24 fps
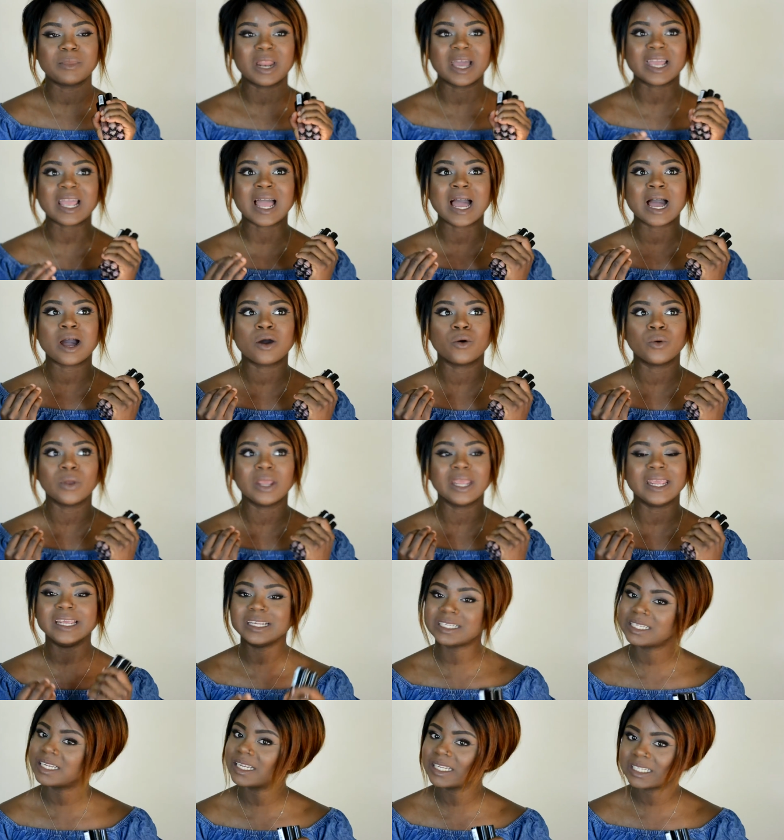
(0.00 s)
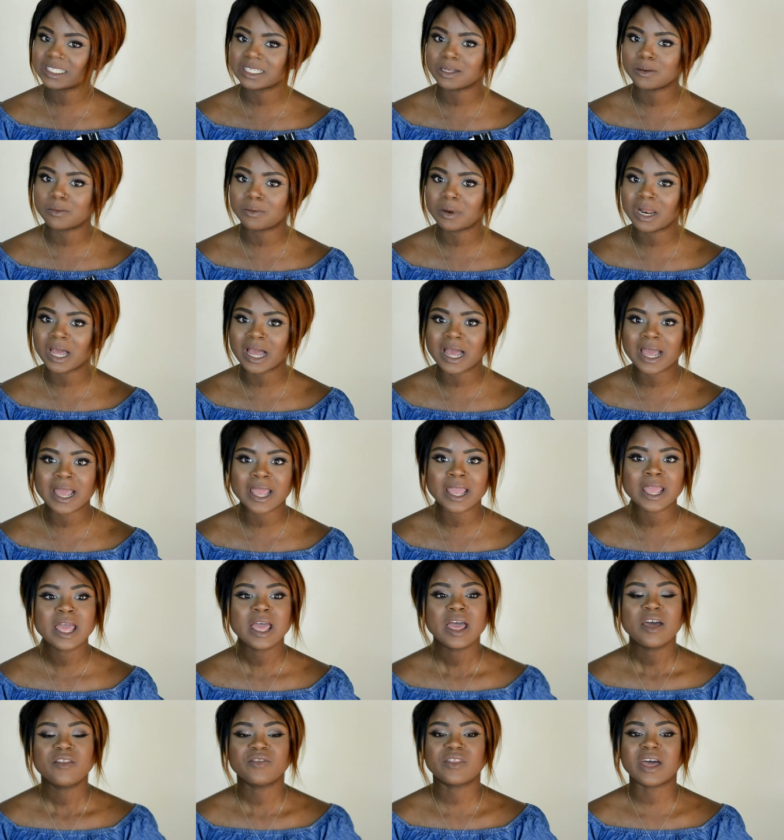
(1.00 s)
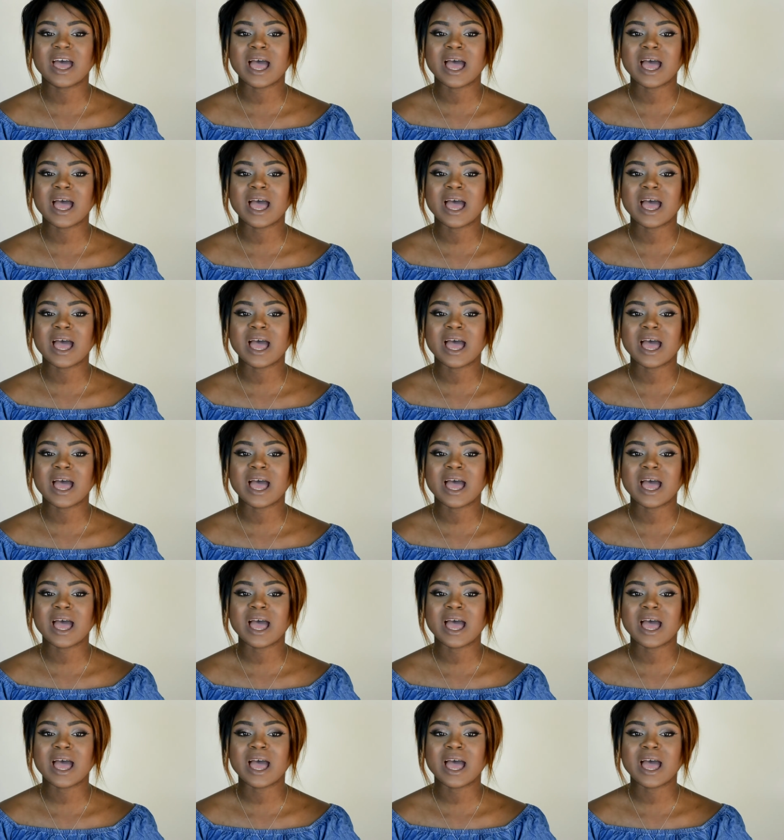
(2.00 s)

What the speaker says: Like how easy it is to apply. The